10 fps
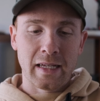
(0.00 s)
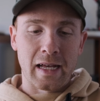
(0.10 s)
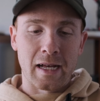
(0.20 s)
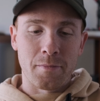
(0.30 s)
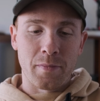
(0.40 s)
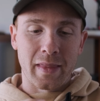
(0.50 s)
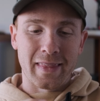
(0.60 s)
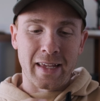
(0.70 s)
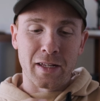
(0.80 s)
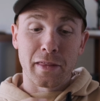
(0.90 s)

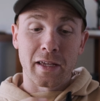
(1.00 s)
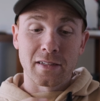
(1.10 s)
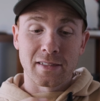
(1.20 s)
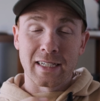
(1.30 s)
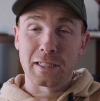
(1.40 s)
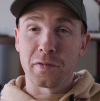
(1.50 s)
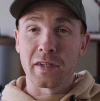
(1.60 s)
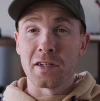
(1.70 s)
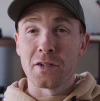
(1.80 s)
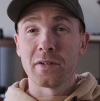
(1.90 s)
The only thing I'd say is if you're
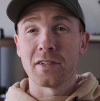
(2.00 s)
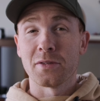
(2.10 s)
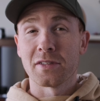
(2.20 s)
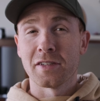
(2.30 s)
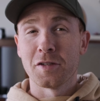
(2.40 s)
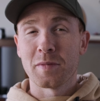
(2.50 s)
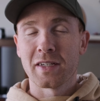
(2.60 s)
going to do it soon,